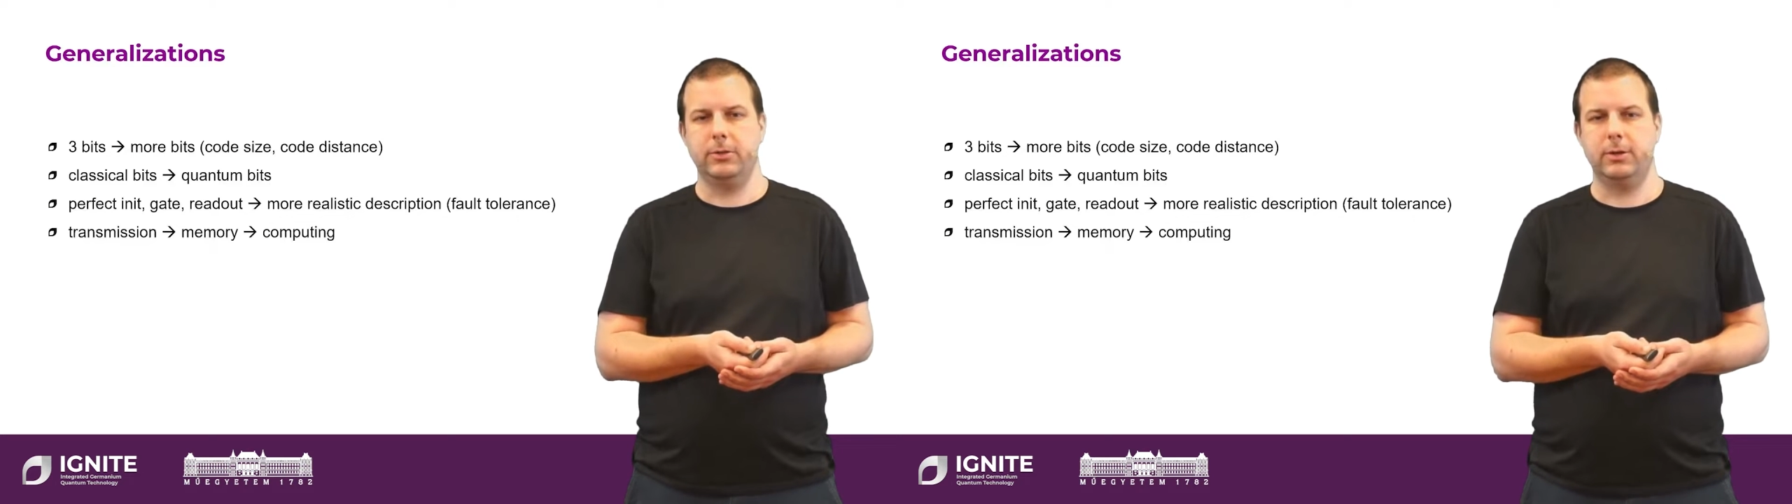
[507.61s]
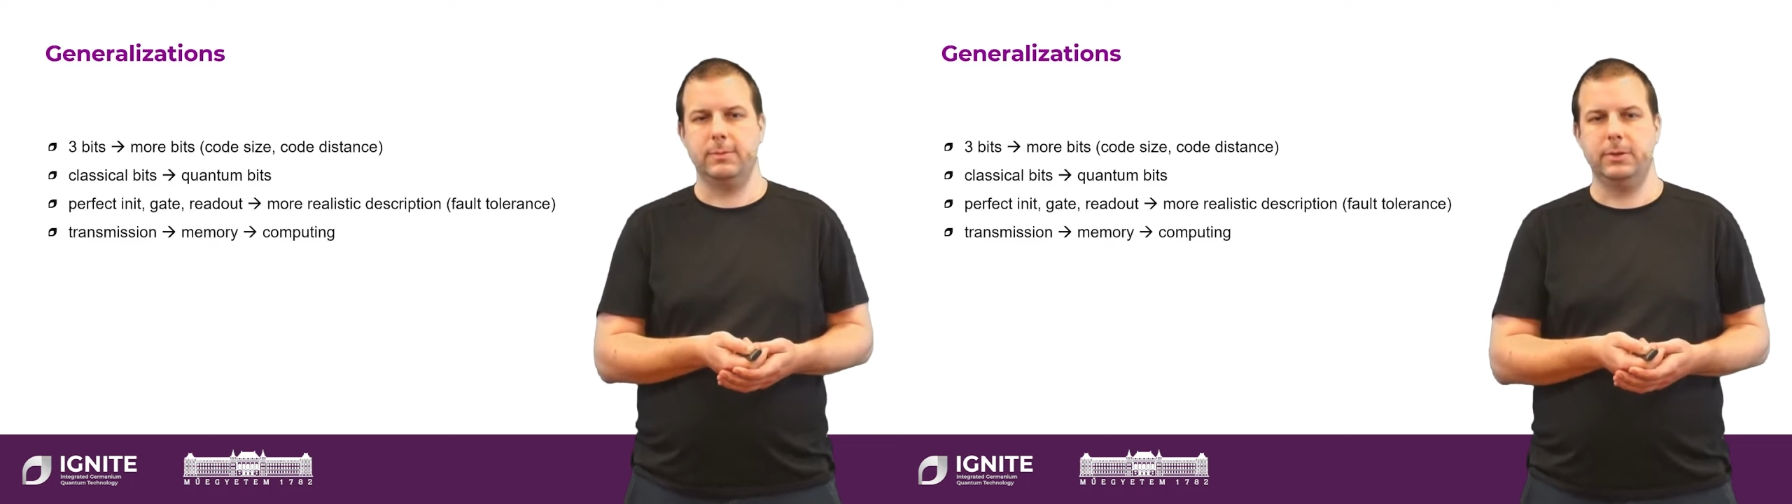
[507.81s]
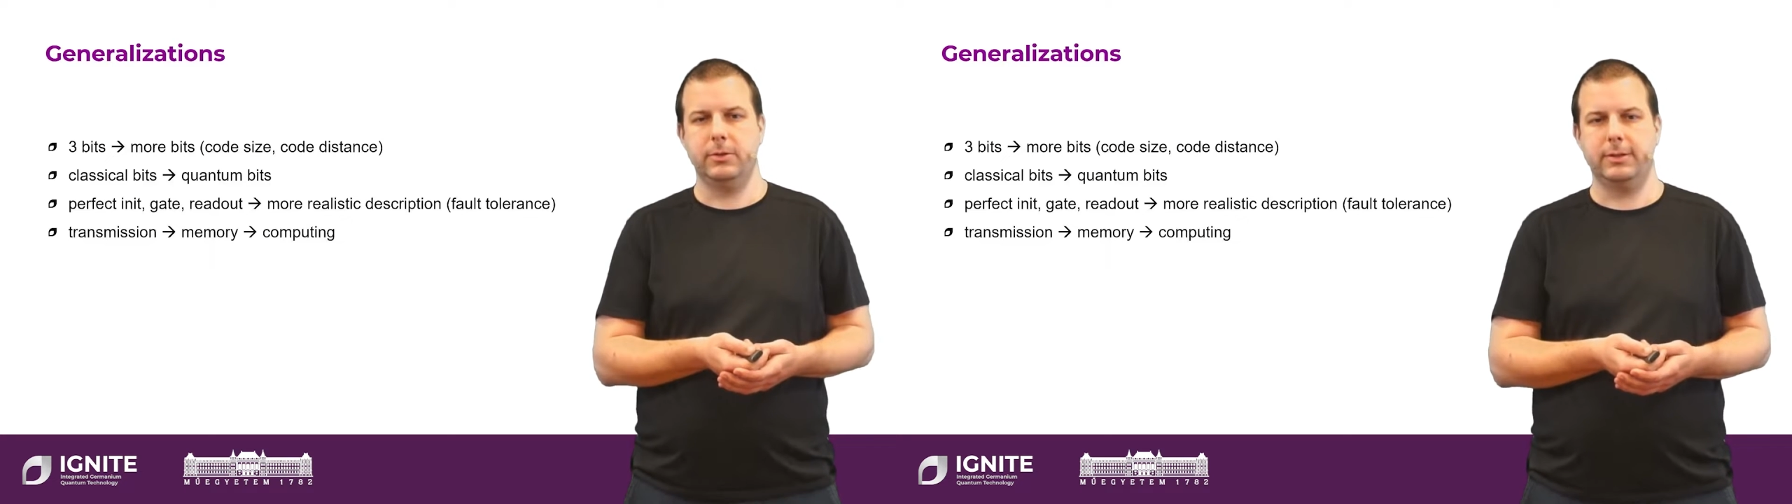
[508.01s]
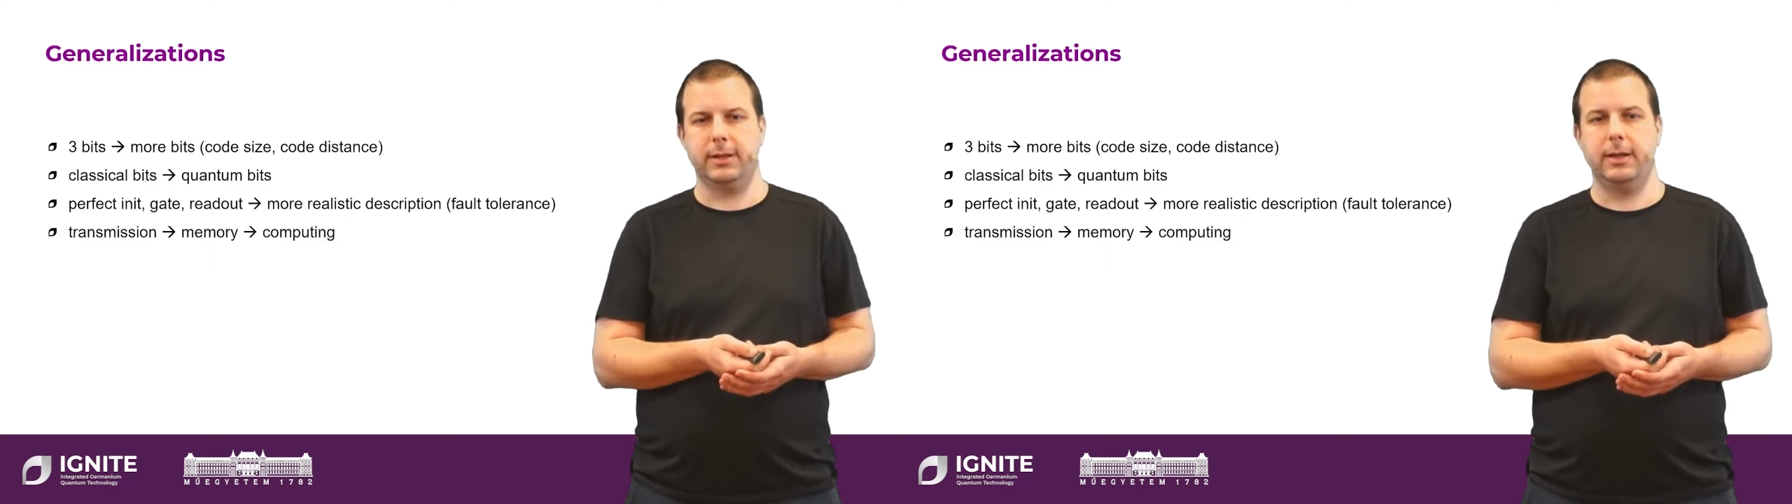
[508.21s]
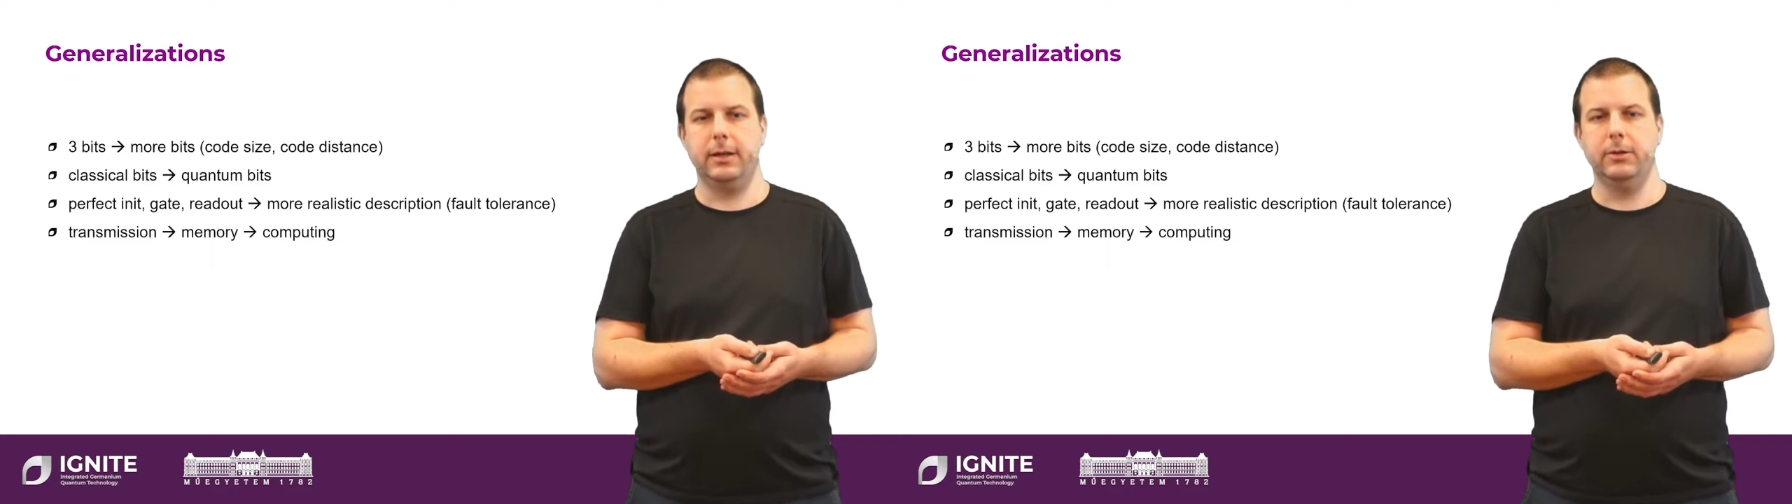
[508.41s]
transmission
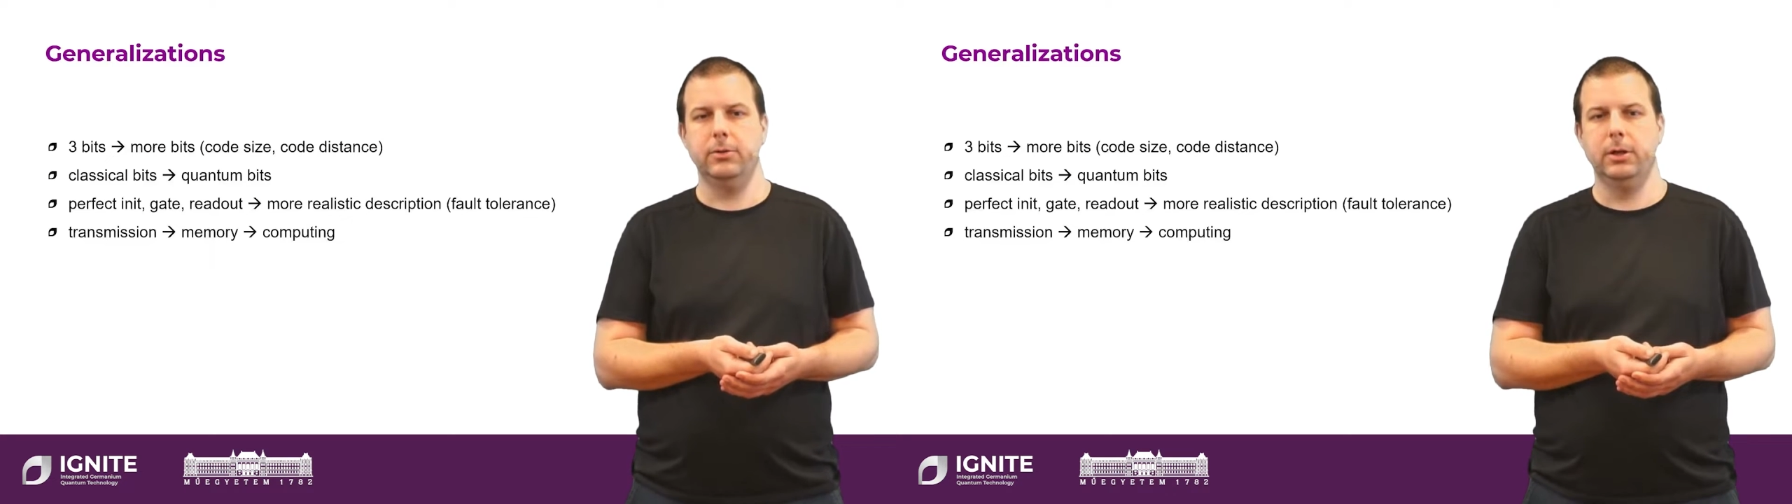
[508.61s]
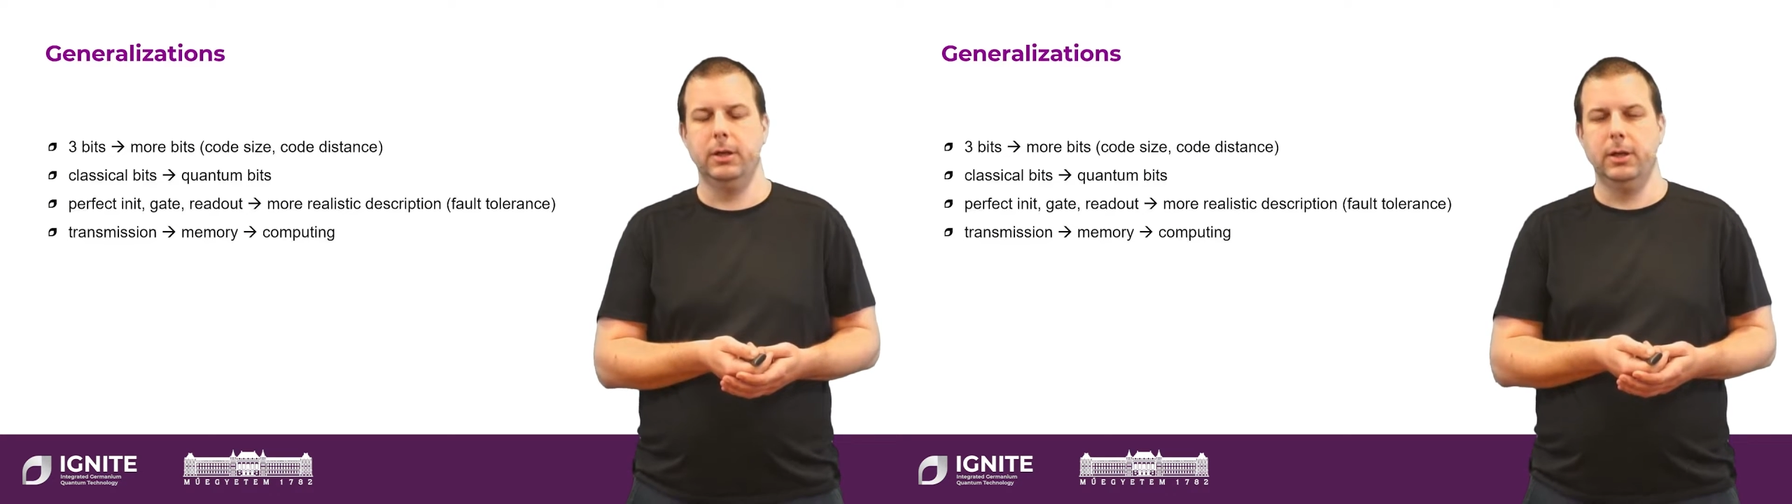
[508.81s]
scenario.